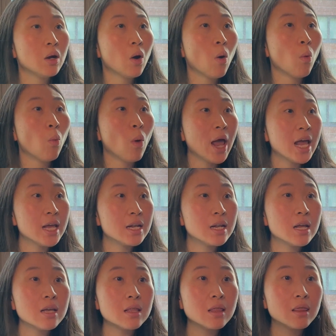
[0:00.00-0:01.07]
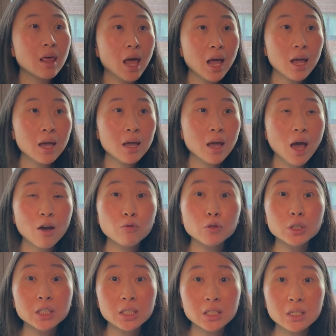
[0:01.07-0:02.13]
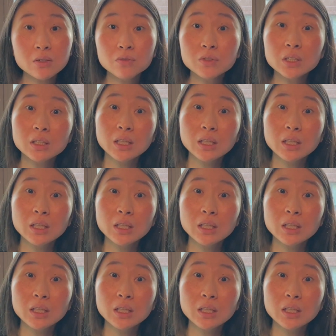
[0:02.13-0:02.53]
When they have received